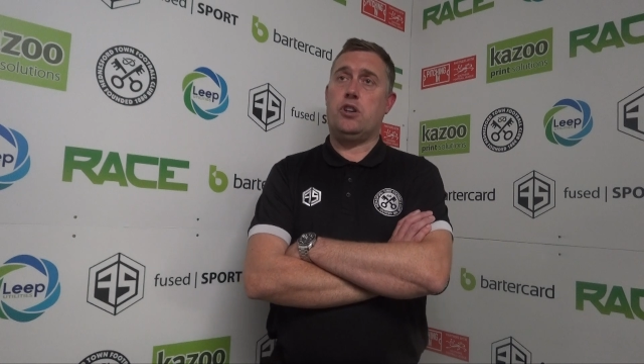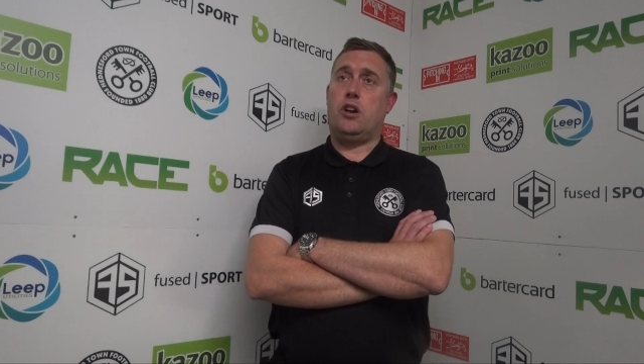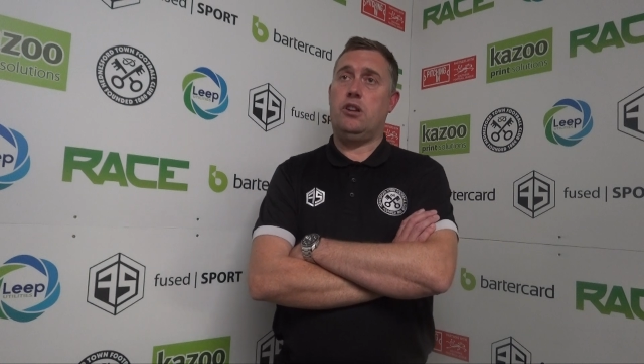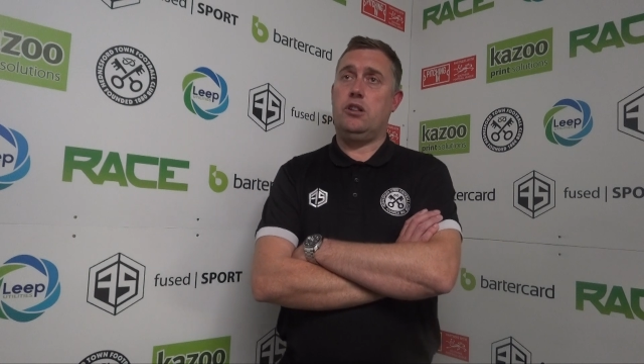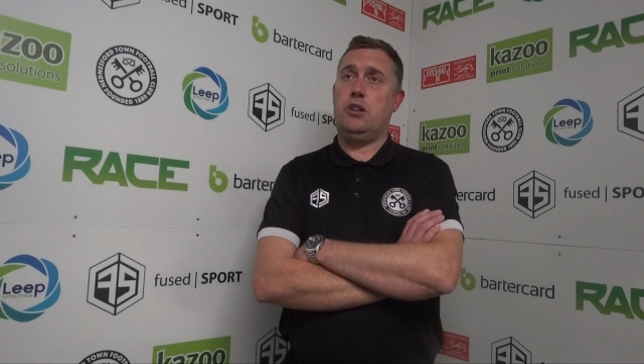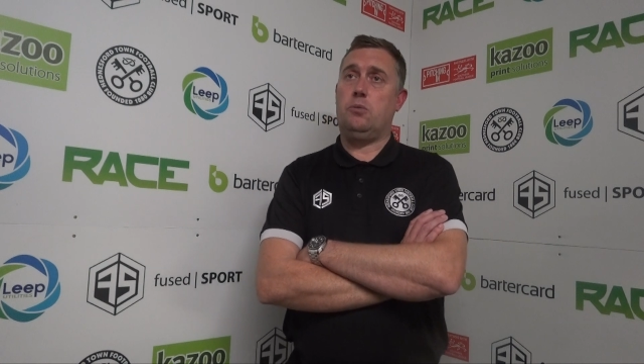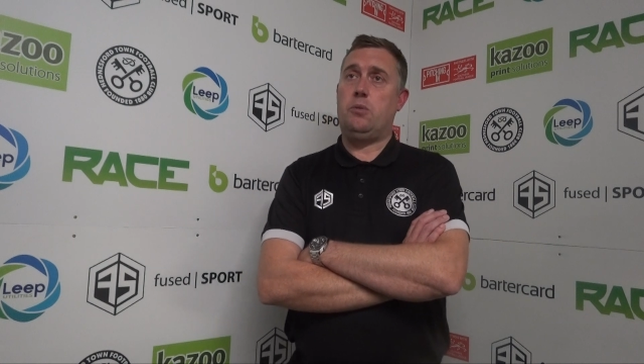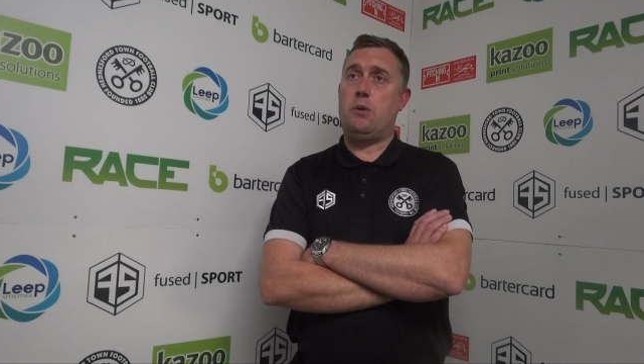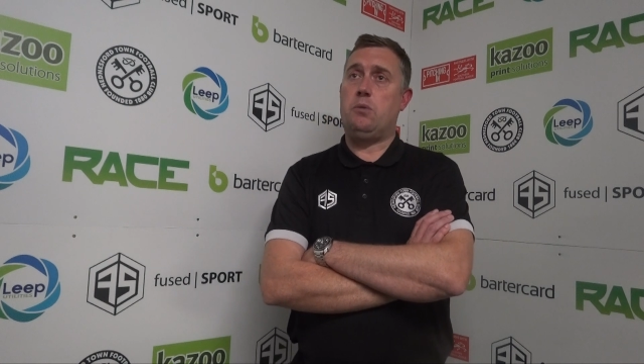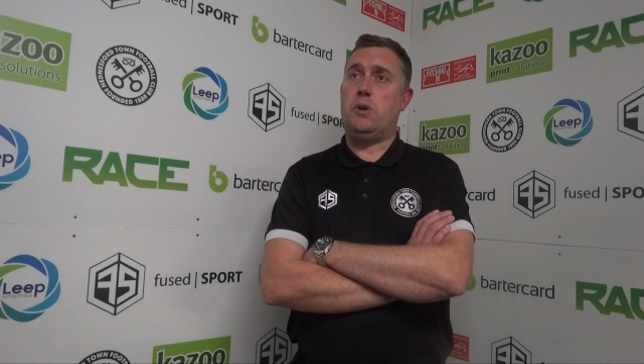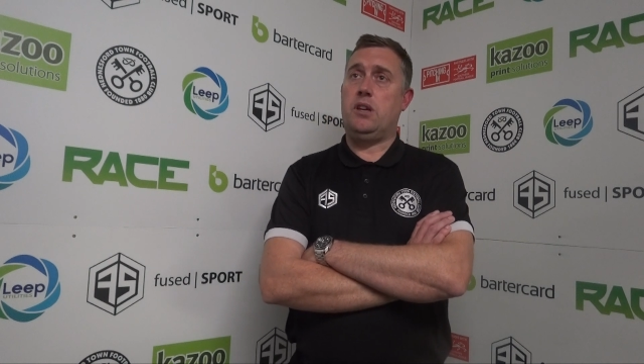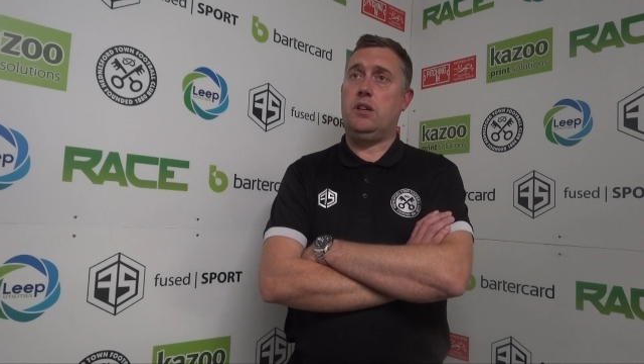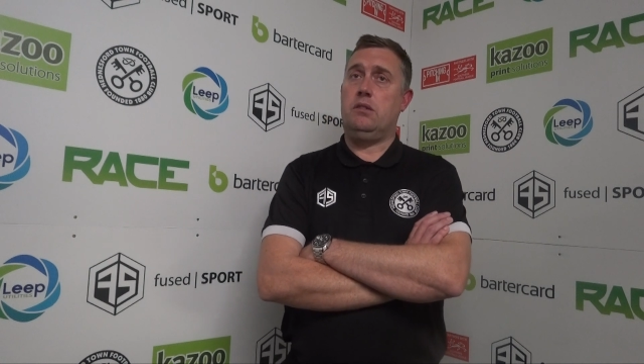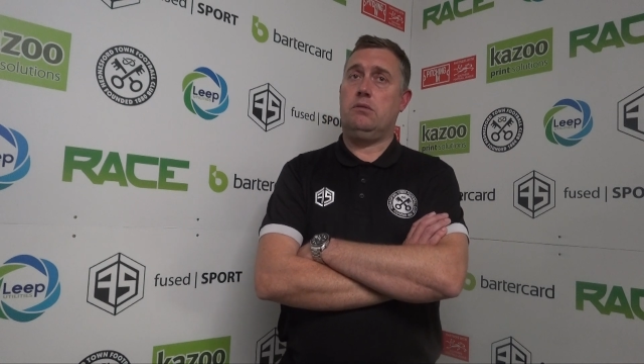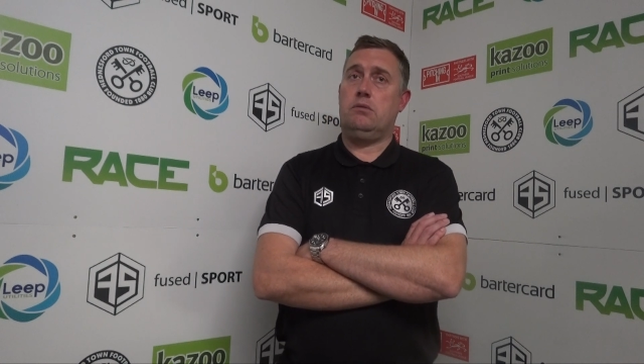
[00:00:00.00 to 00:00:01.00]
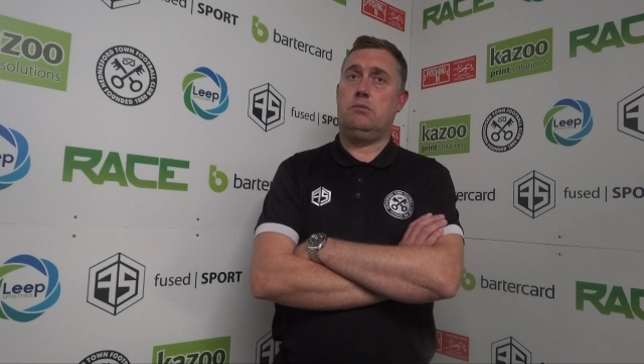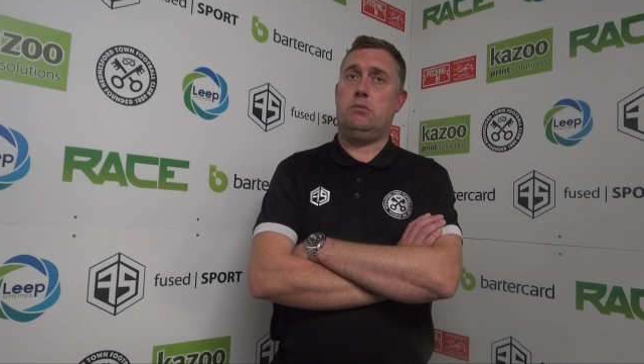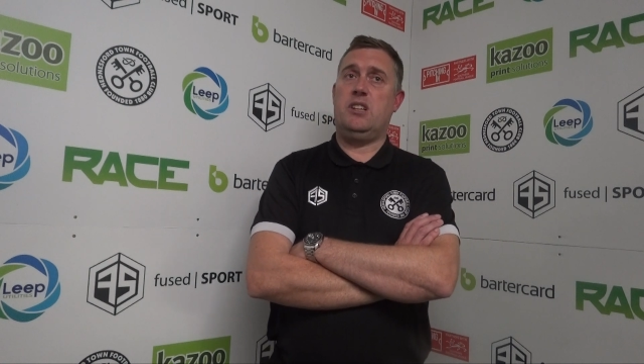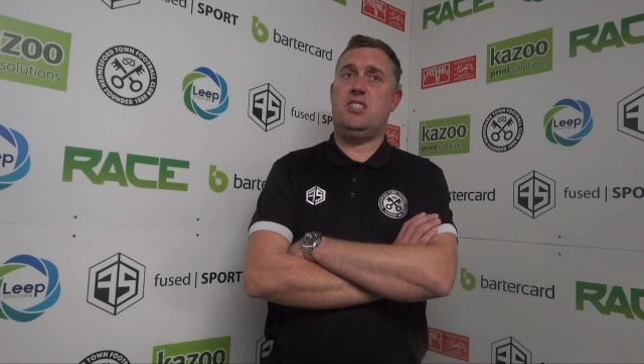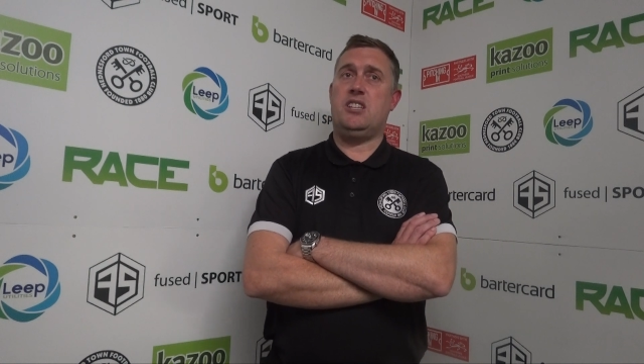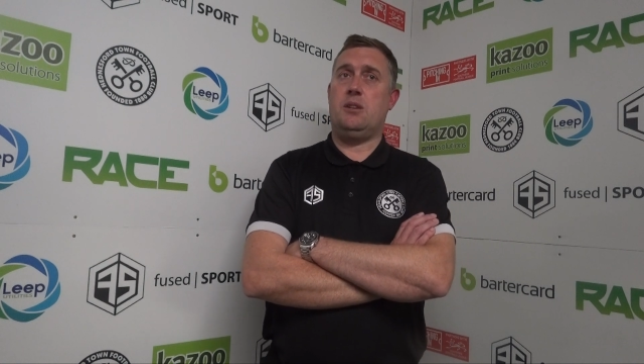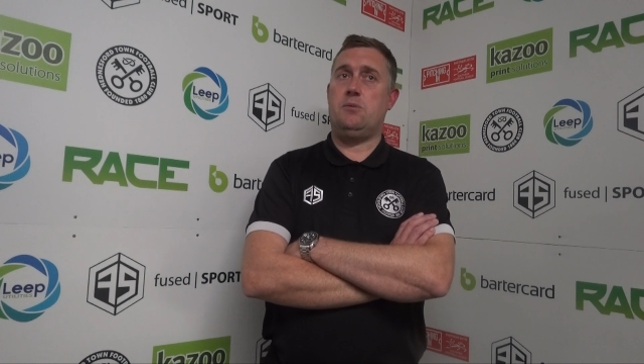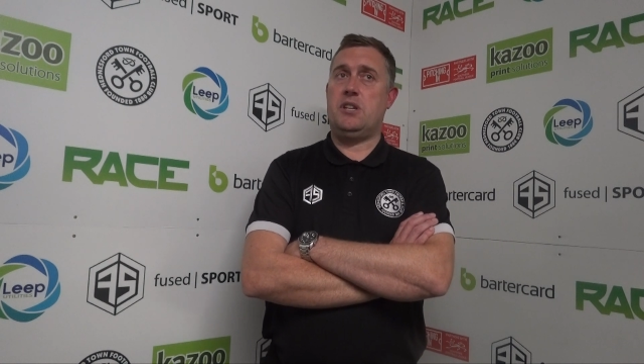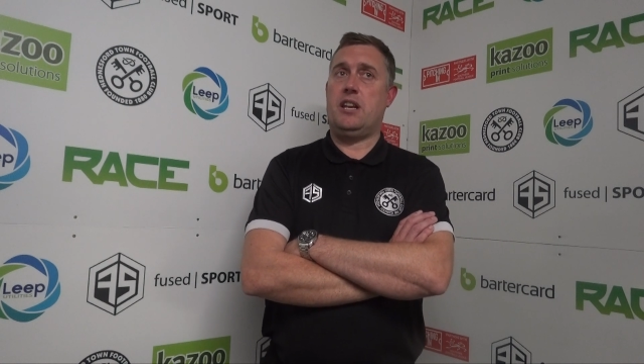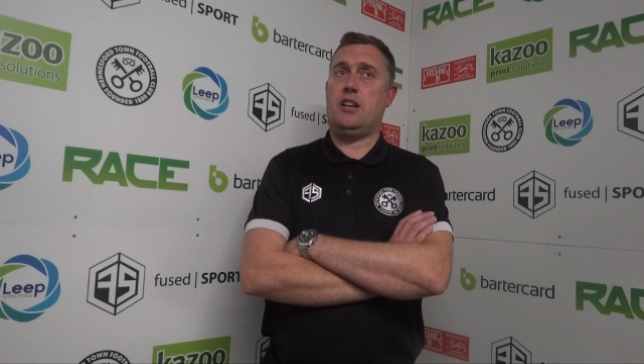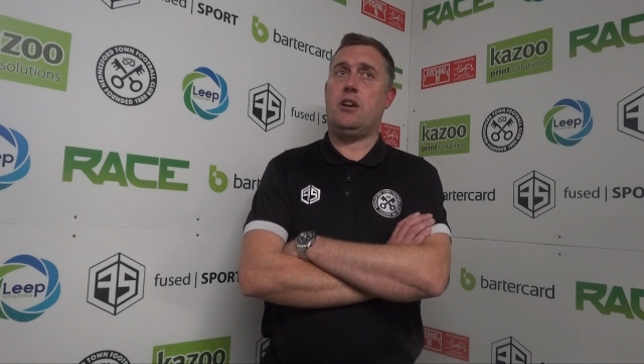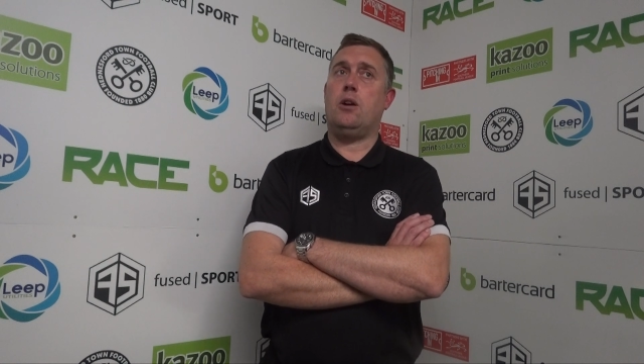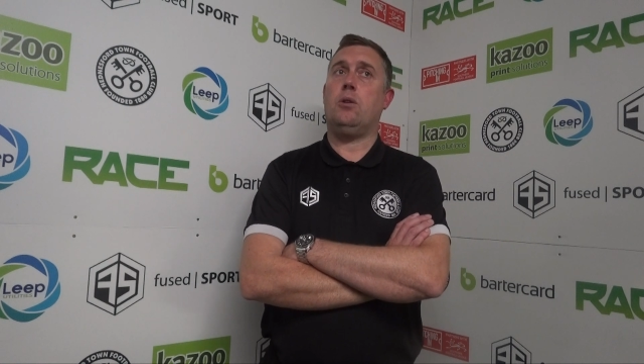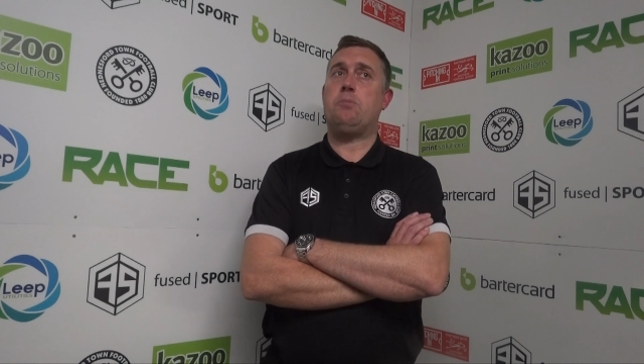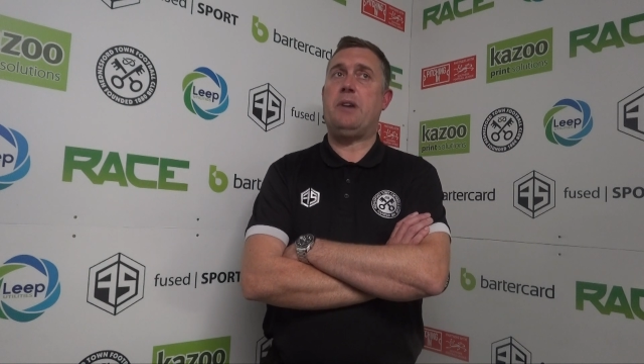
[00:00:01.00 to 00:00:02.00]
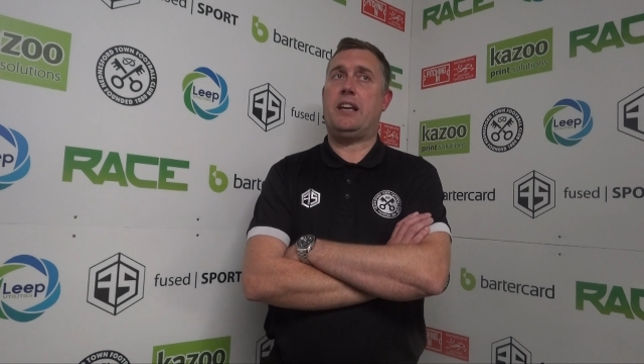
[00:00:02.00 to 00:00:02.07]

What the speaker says: side that when teams get a goal